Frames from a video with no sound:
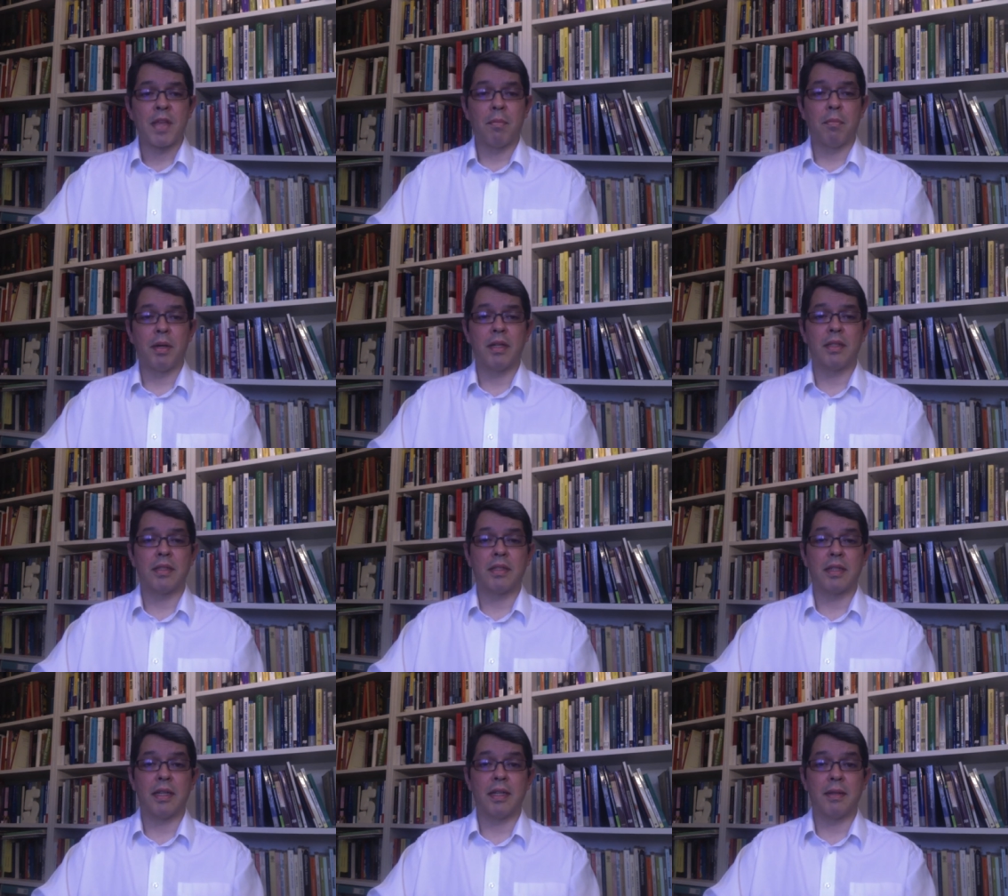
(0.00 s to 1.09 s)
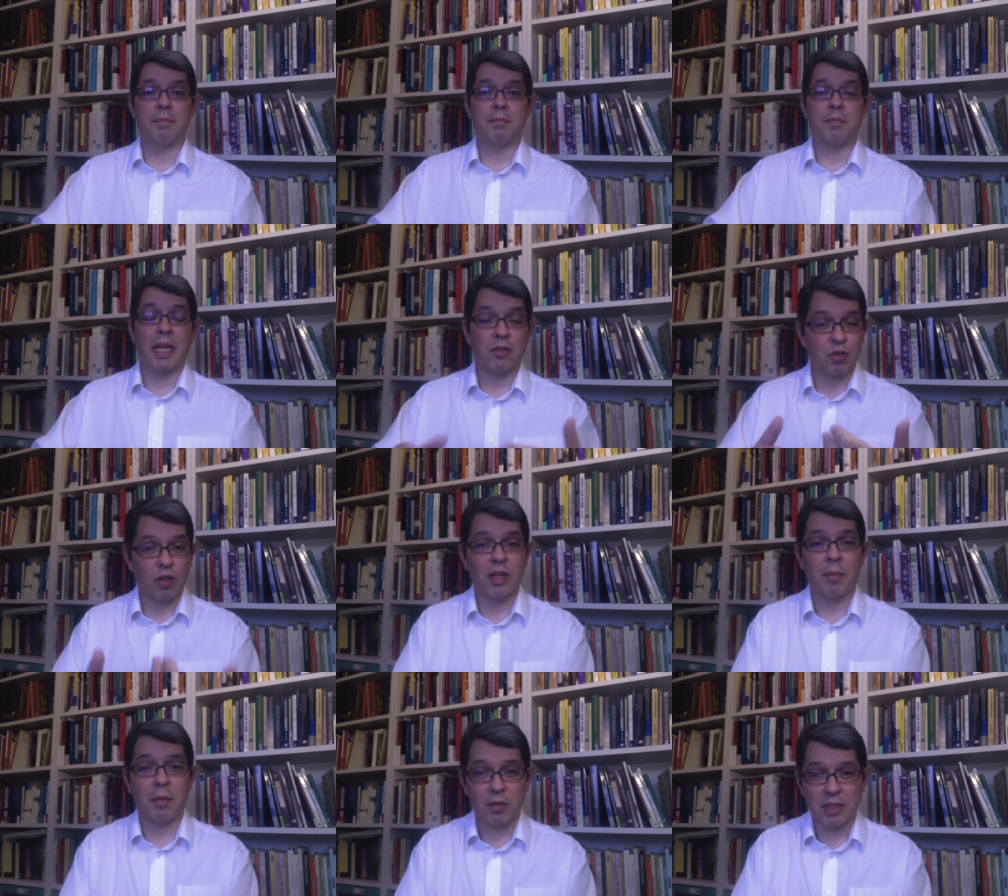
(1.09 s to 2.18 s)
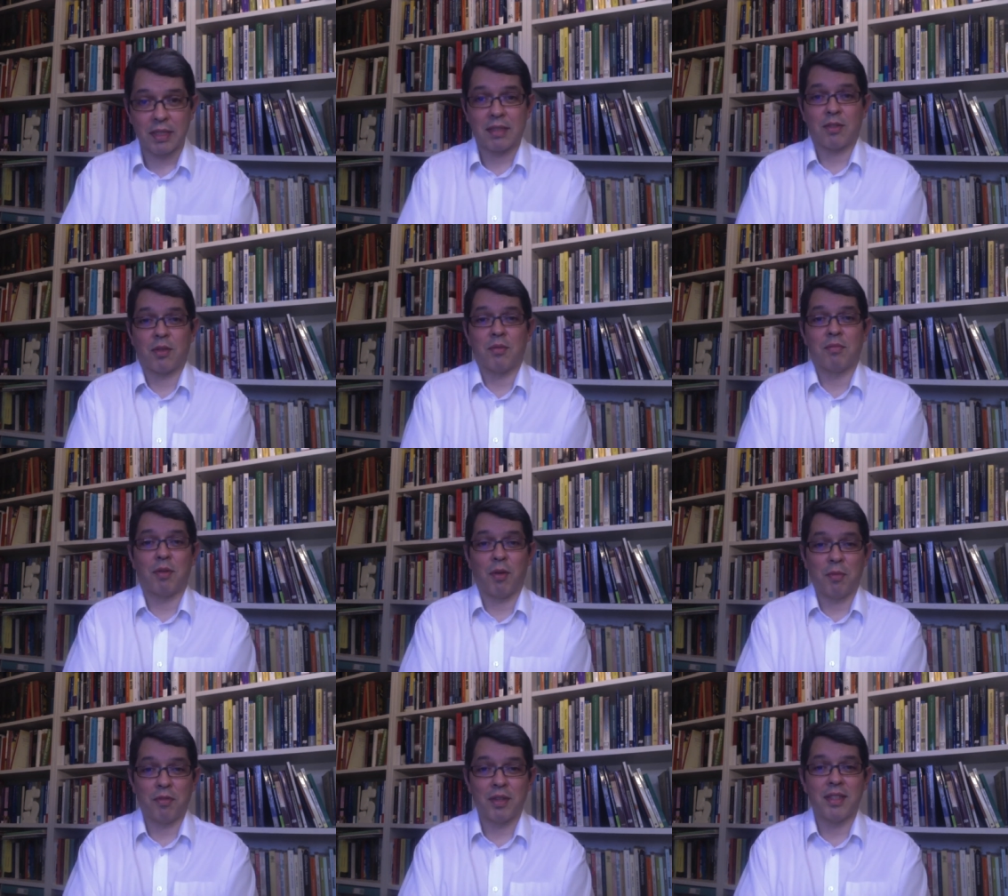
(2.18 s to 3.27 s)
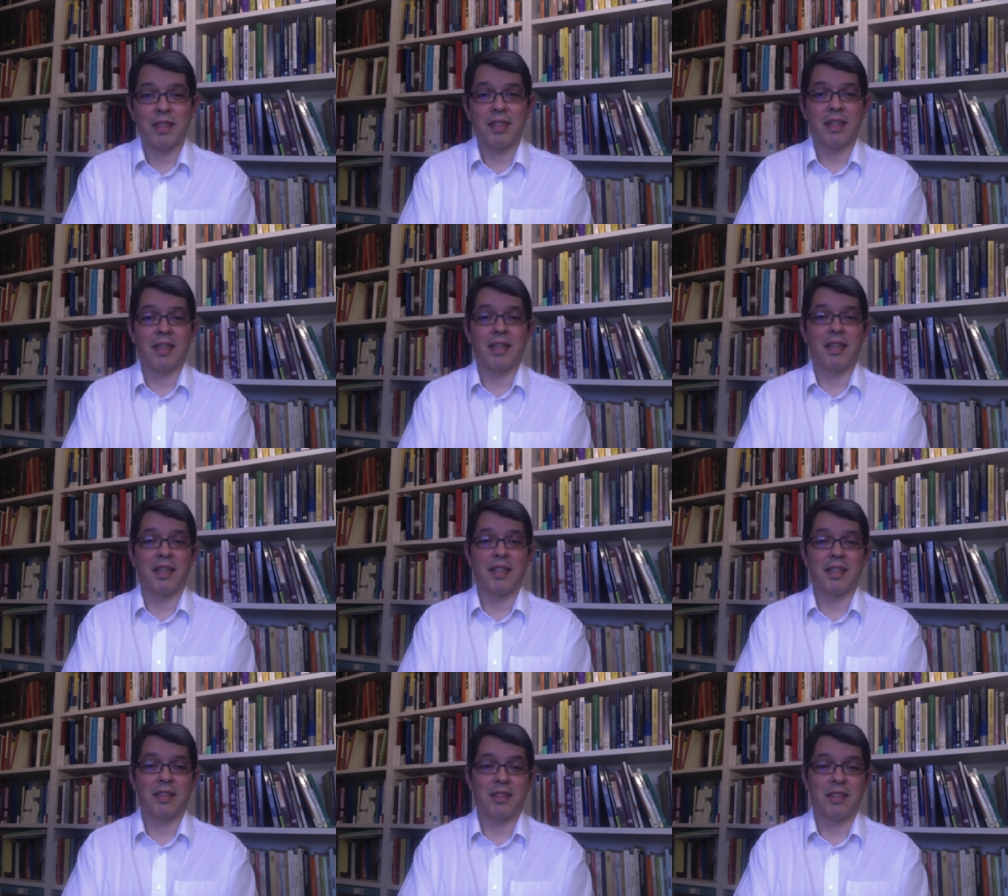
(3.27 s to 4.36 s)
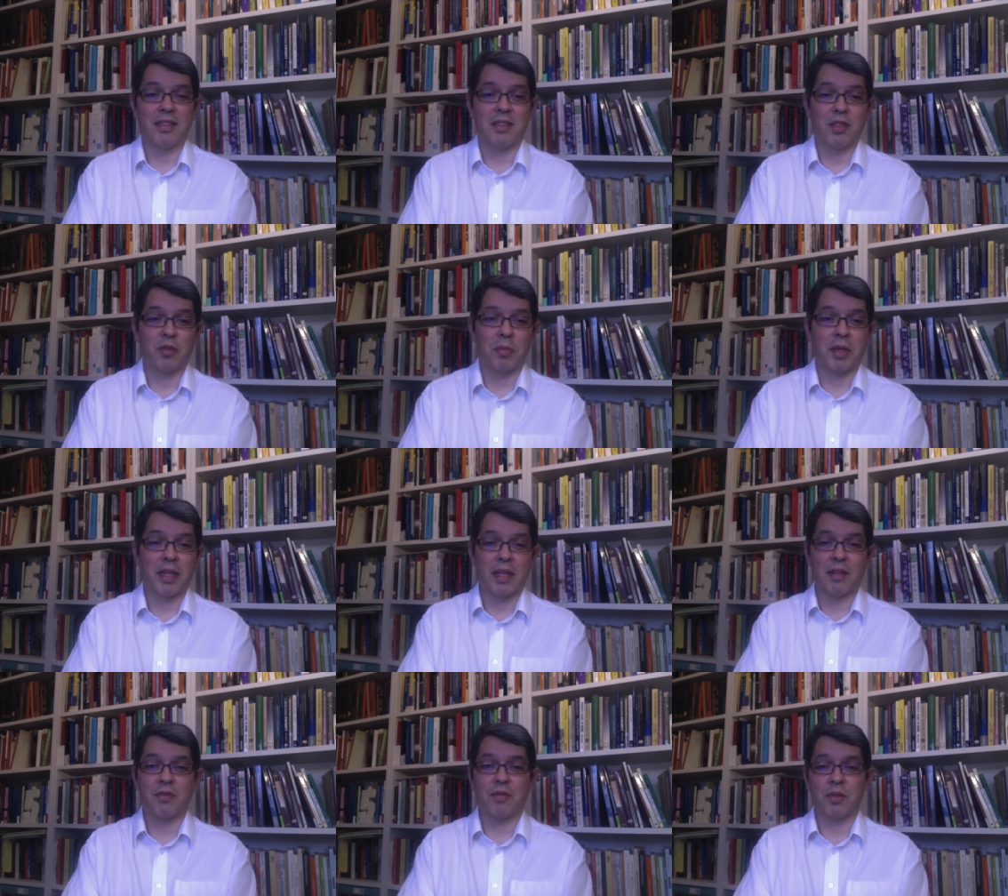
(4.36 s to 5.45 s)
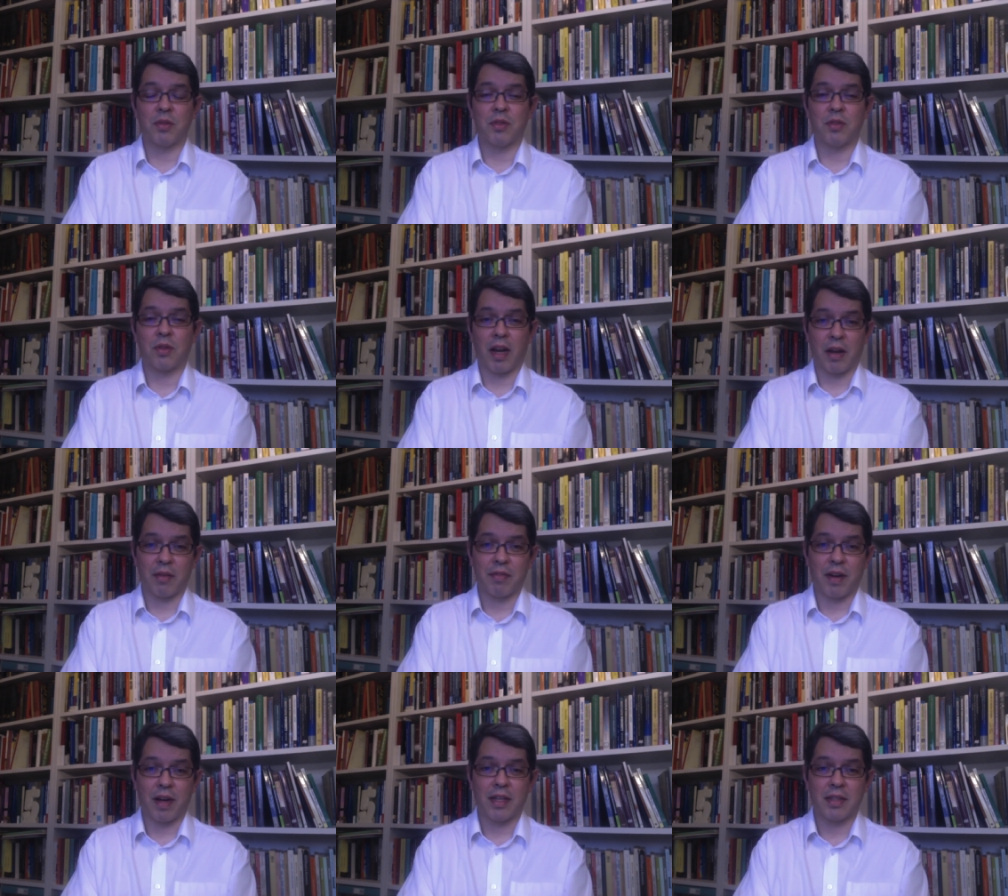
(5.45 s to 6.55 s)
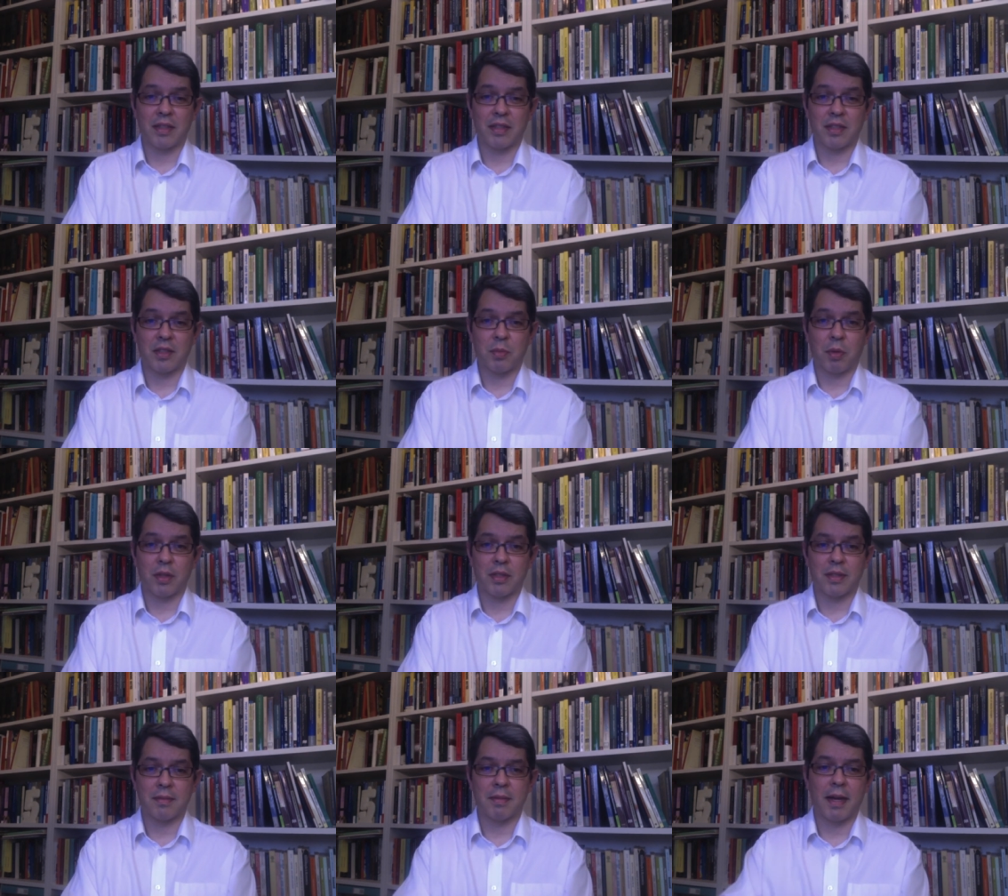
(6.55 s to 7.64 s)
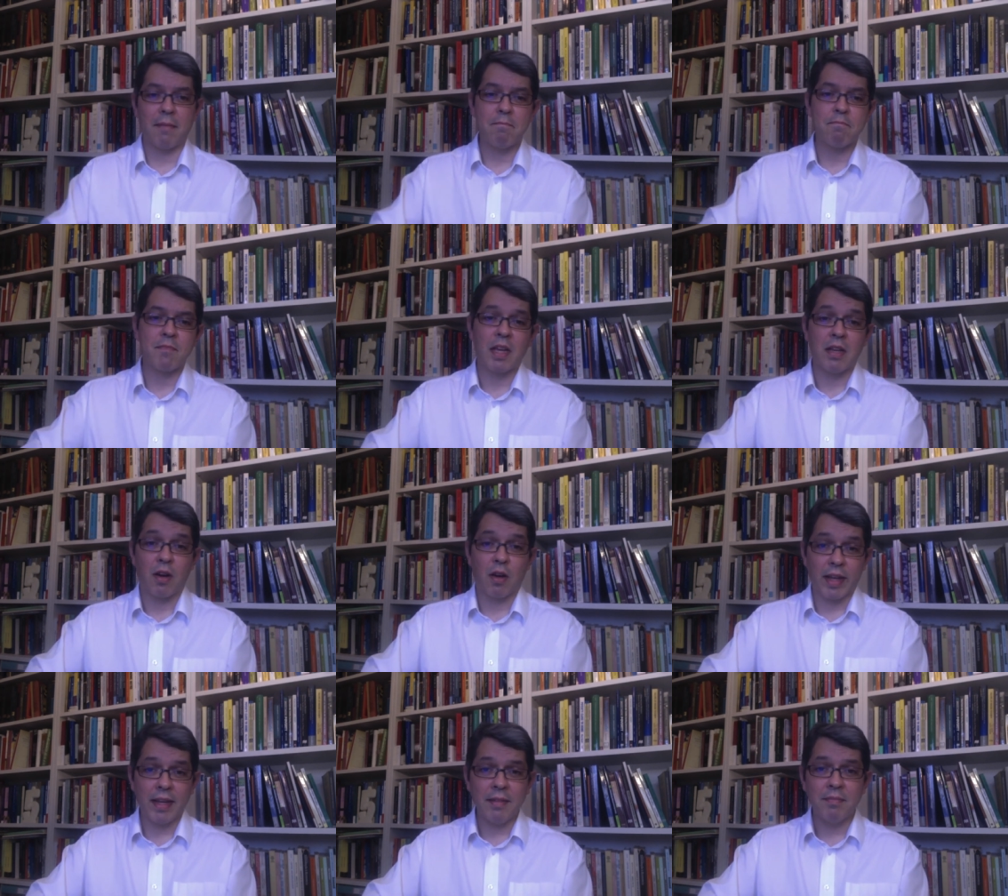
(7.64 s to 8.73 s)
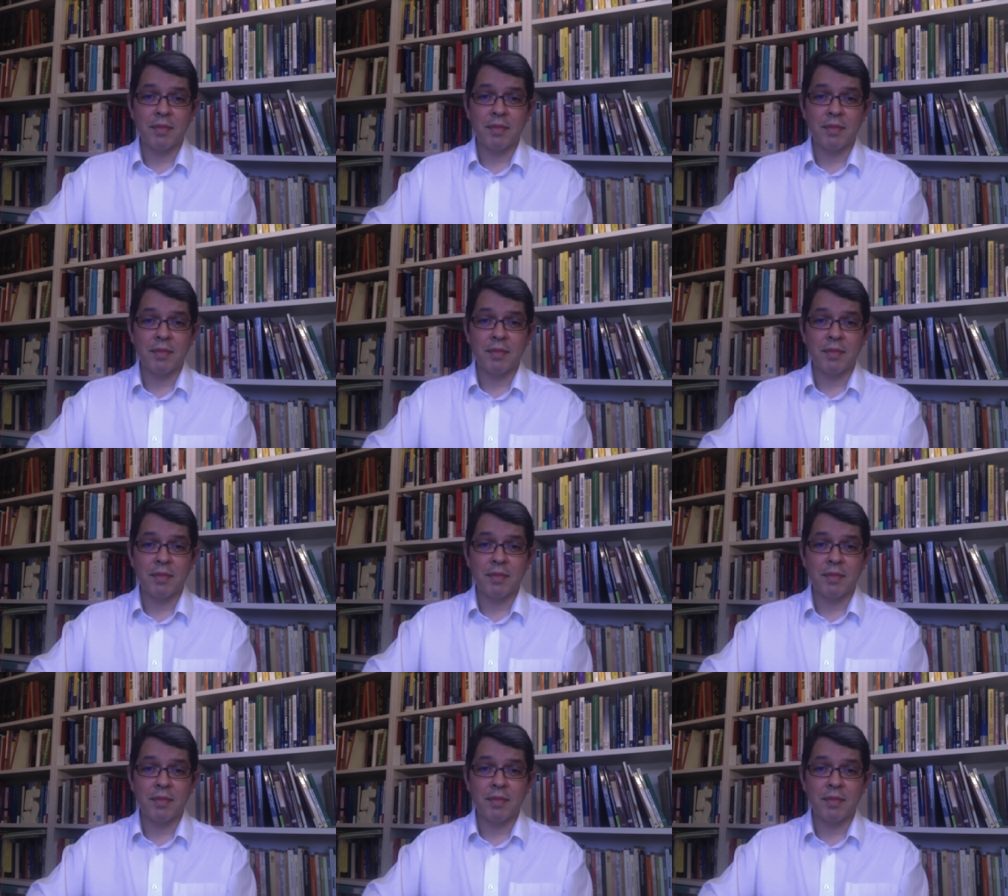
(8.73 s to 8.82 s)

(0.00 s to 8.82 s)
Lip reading: But let's talk about it. So hopefully this will be enough to clarify these points. Yeah? Okay?